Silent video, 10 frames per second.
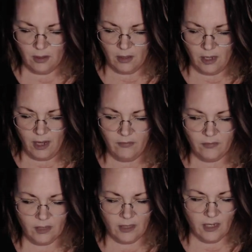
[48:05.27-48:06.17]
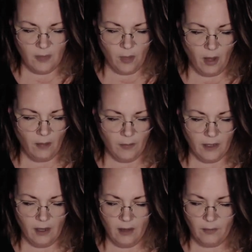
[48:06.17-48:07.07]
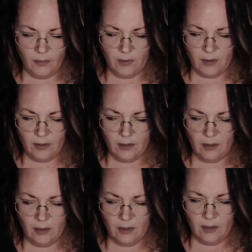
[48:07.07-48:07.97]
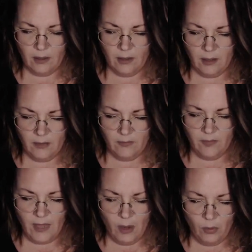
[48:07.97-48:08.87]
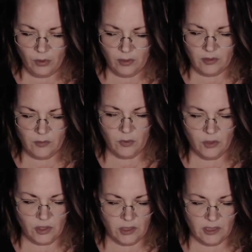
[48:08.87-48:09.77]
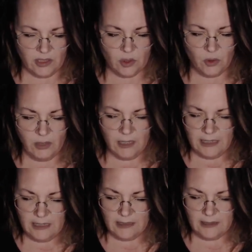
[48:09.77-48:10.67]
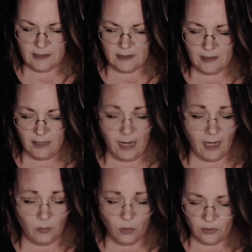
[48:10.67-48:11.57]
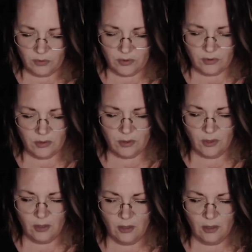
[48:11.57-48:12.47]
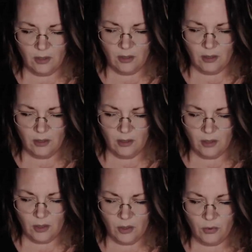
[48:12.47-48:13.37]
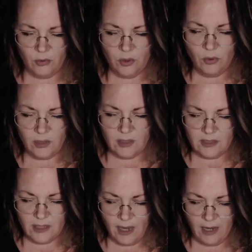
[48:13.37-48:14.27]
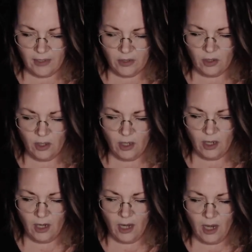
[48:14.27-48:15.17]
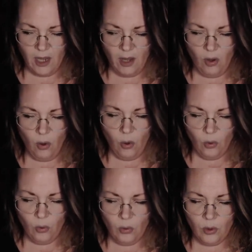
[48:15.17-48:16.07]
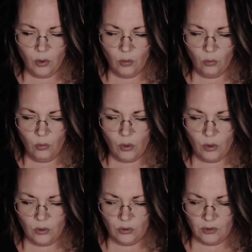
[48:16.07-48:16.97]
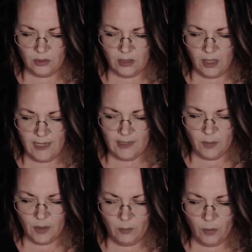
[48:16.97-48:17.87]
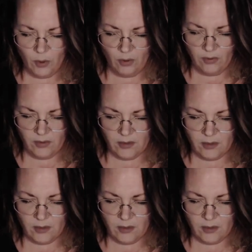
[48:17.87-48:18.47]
Everything popping up. Flowers, bushes, trees, animals. Through your desire, a whole world has been birthed.